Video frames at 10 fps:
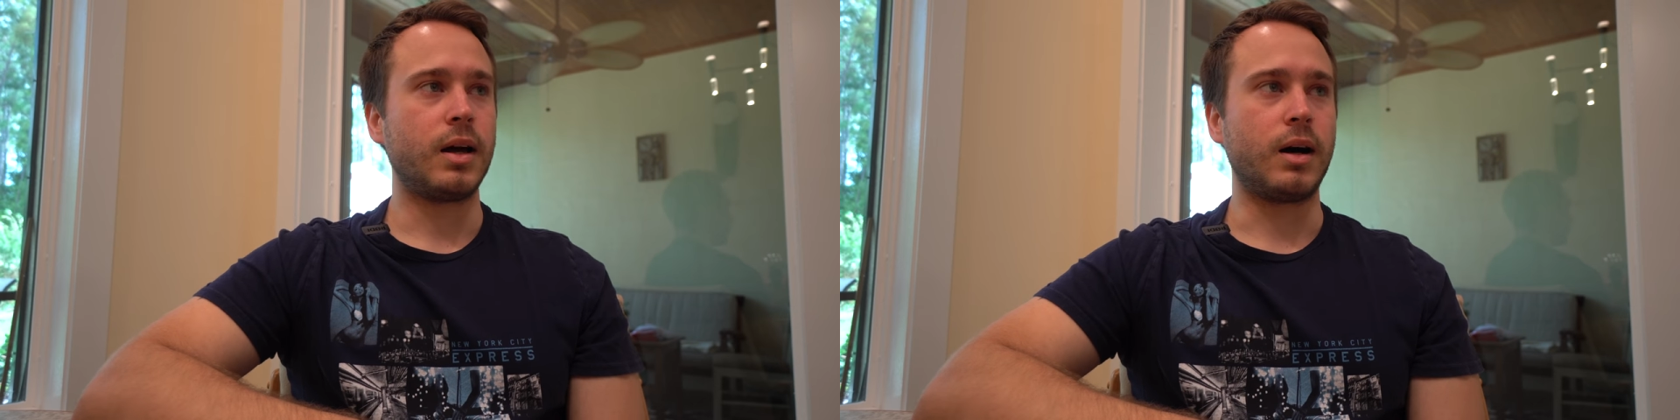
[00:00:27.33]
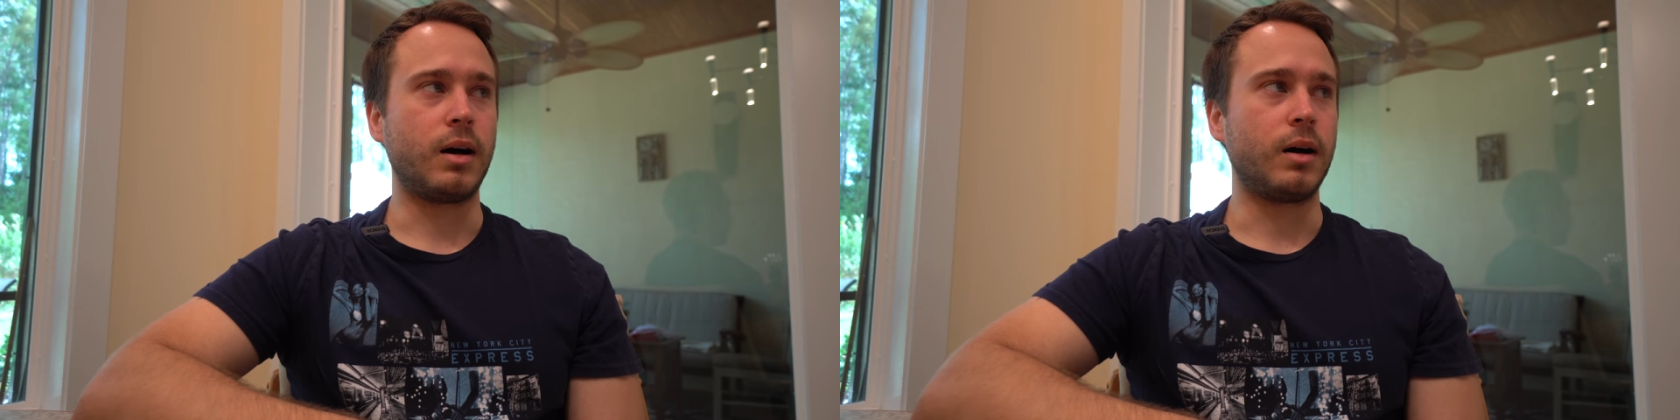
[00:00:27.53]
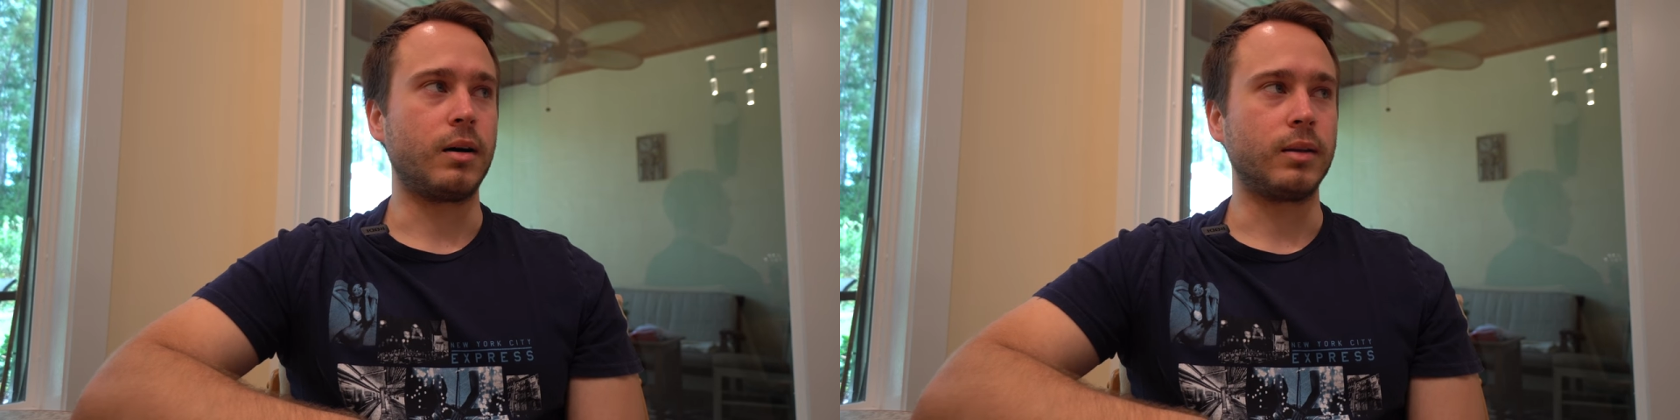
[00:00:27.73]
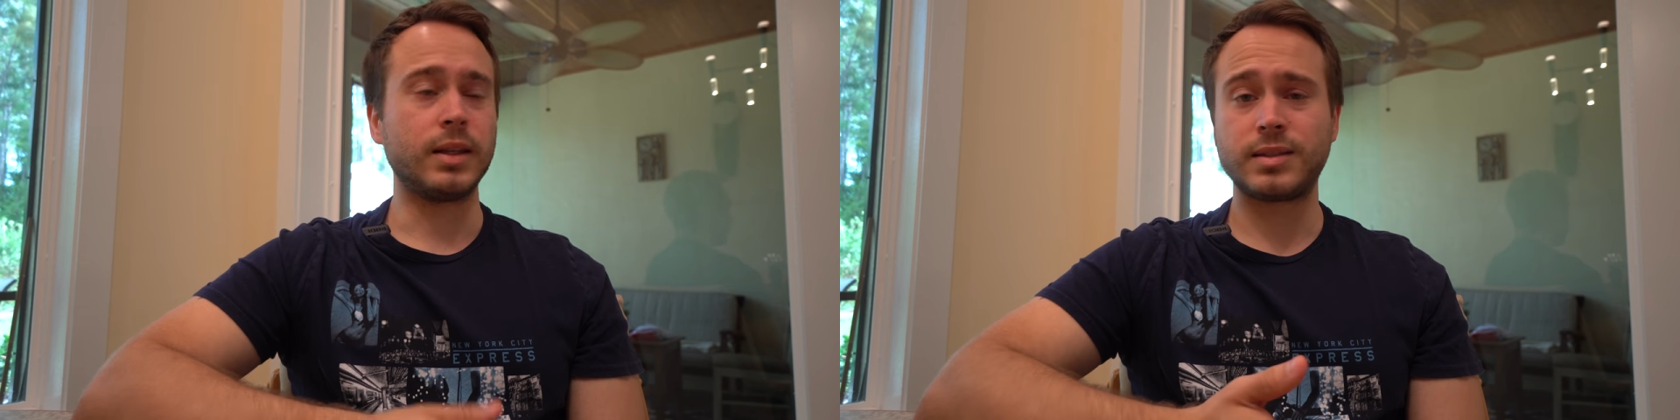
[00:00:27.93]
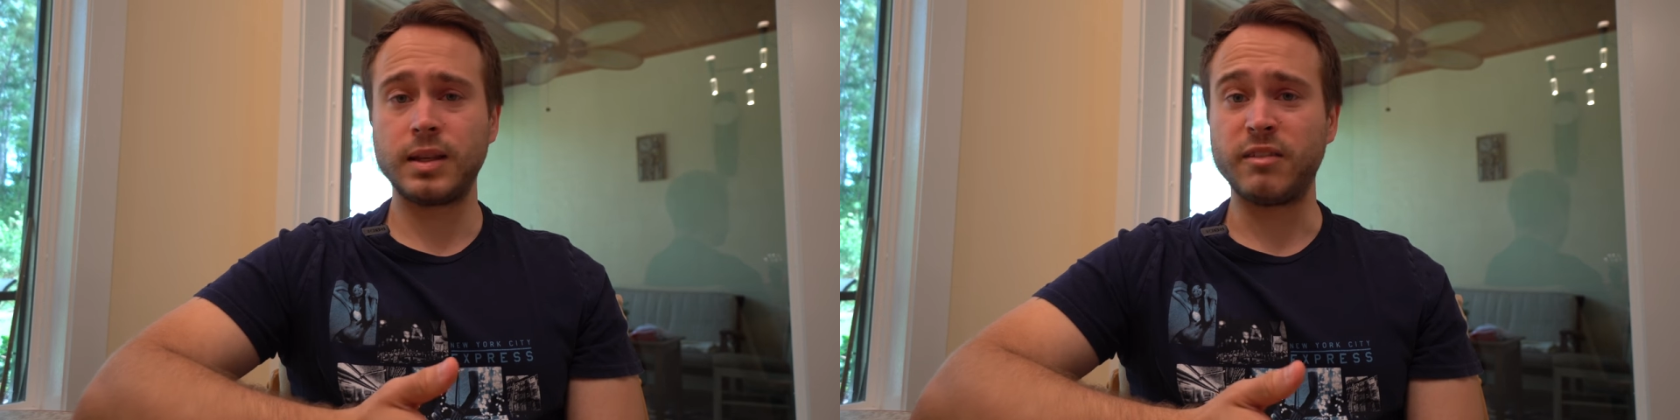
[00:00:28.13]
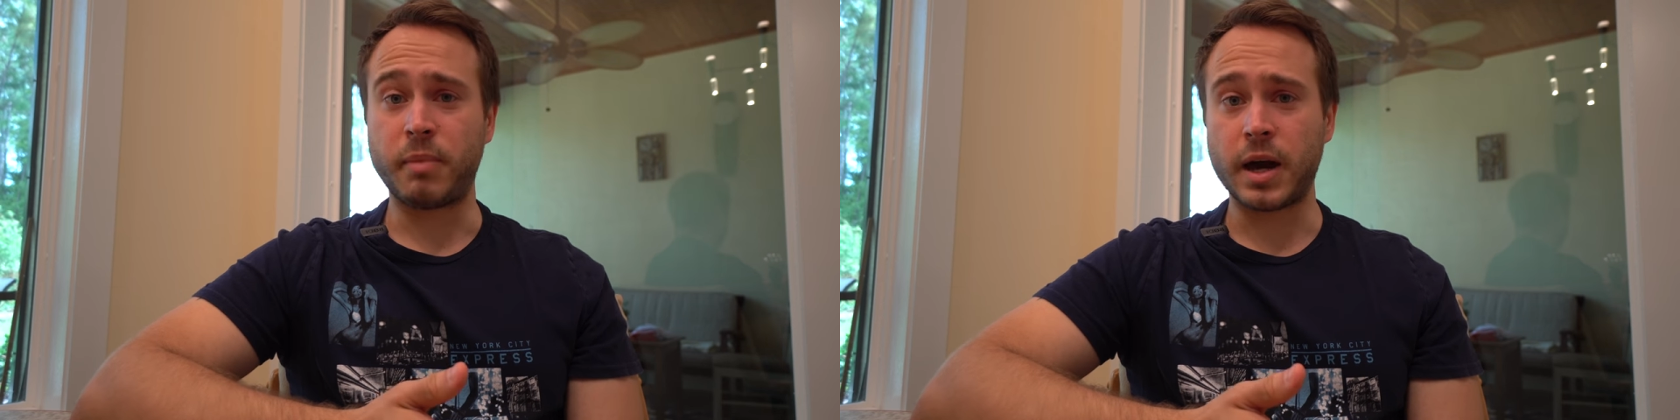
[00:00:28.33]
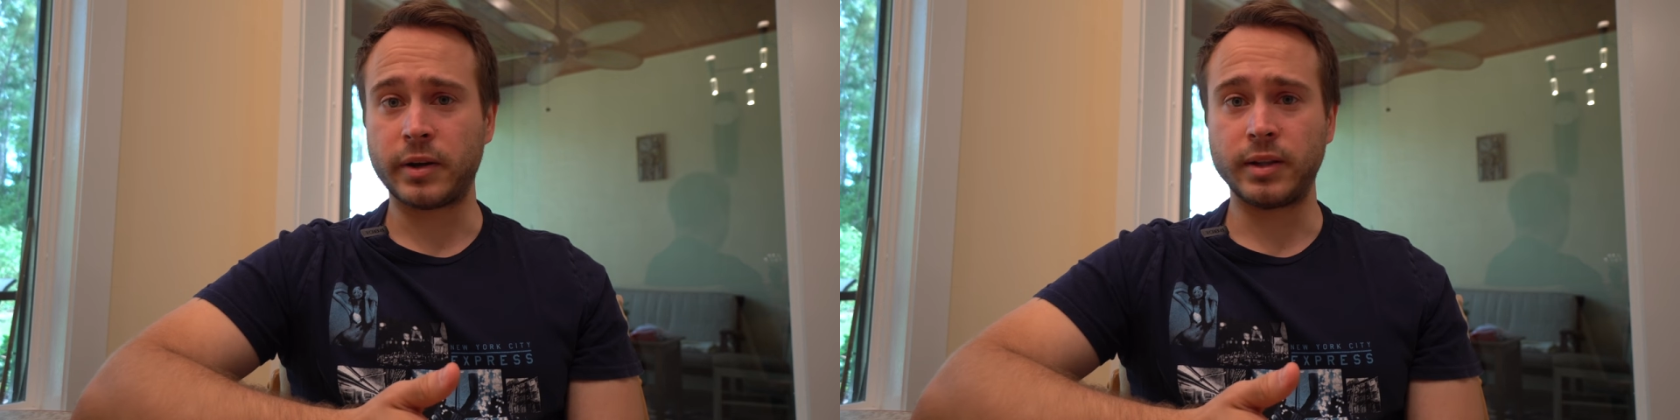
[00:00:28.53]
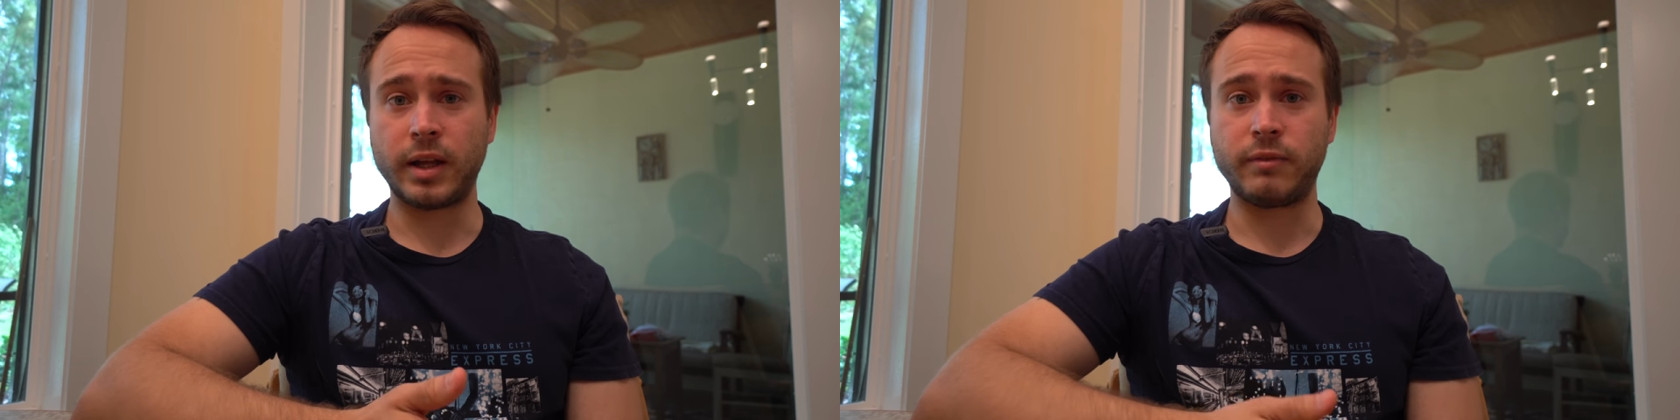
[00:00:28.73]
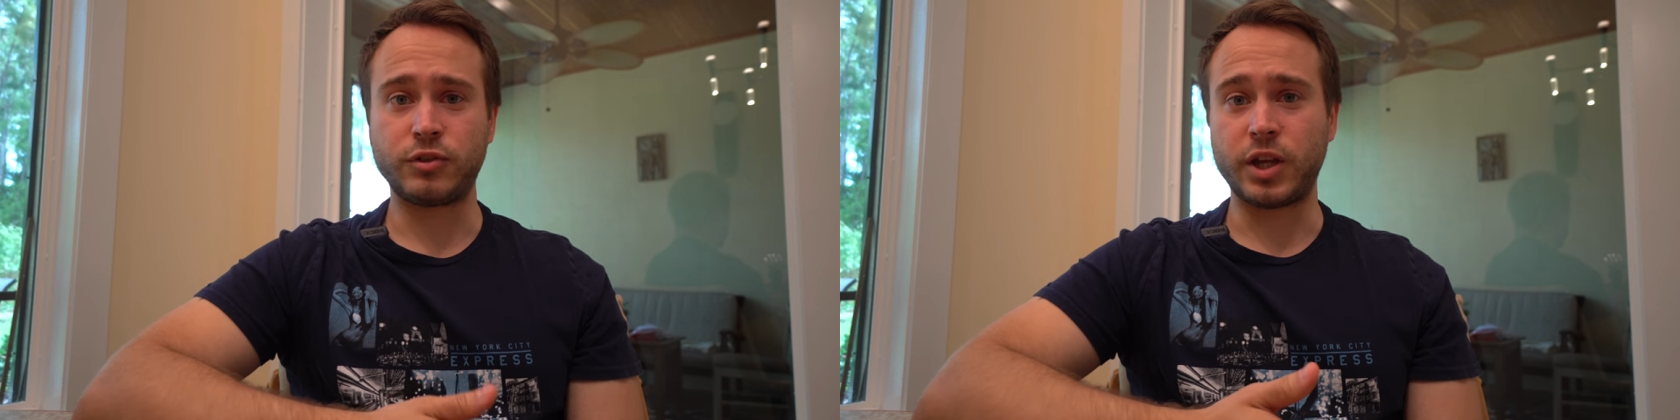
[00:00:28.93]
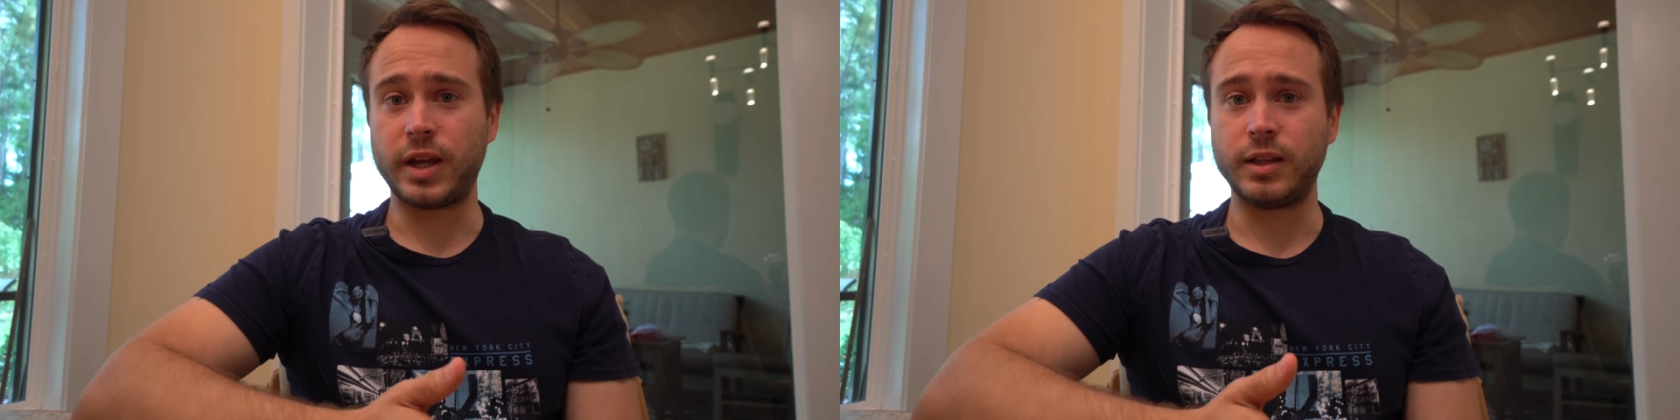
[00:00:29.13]
uh, let's see if battery life
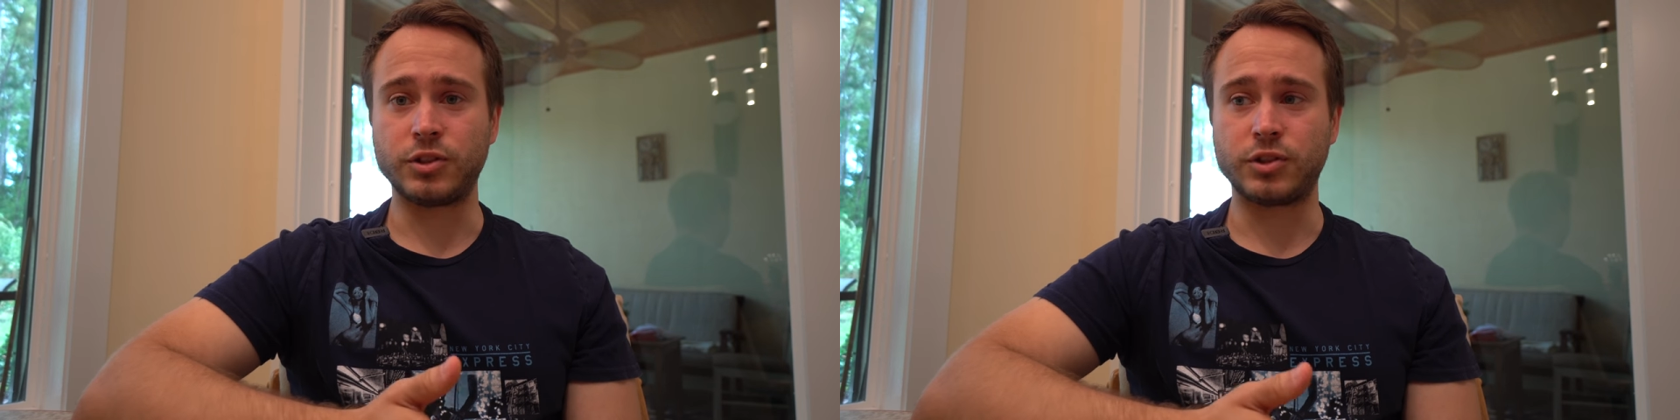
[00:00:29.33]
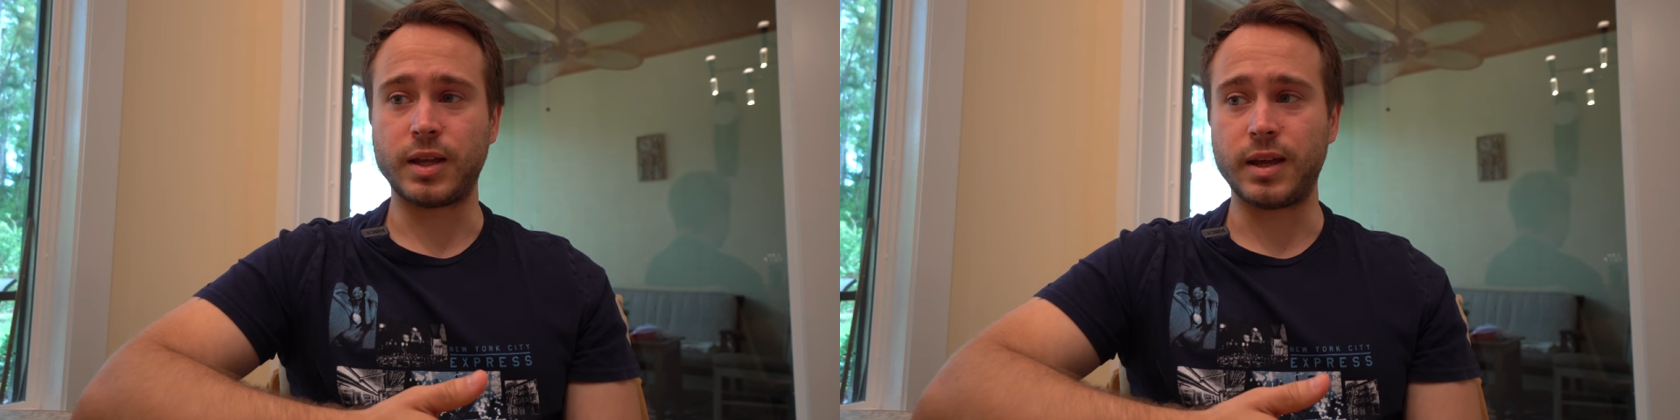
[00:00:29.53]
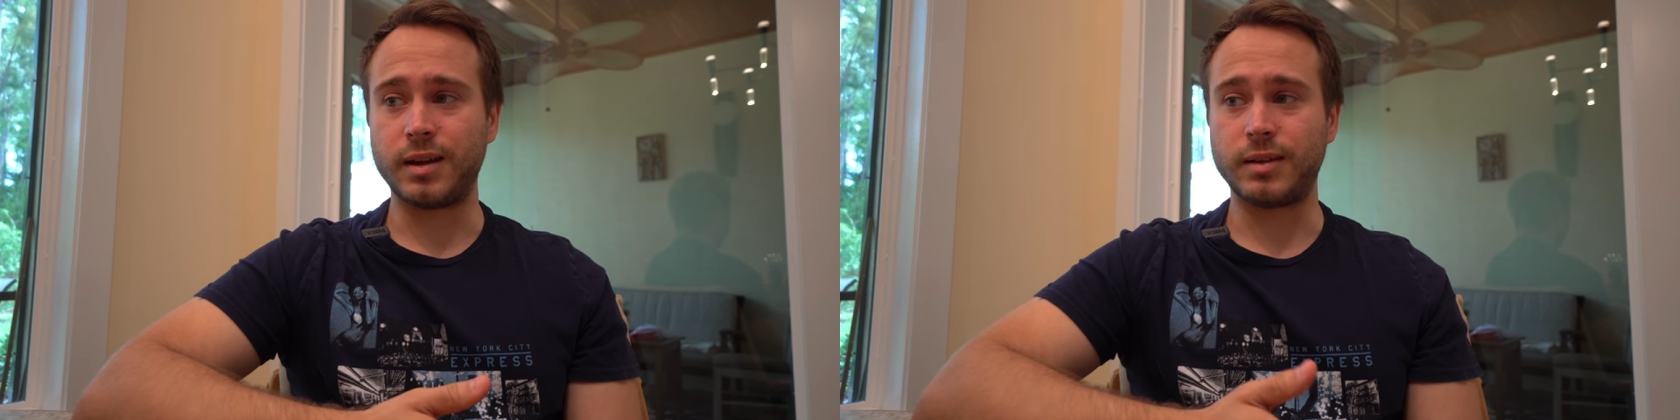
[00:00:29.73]
changed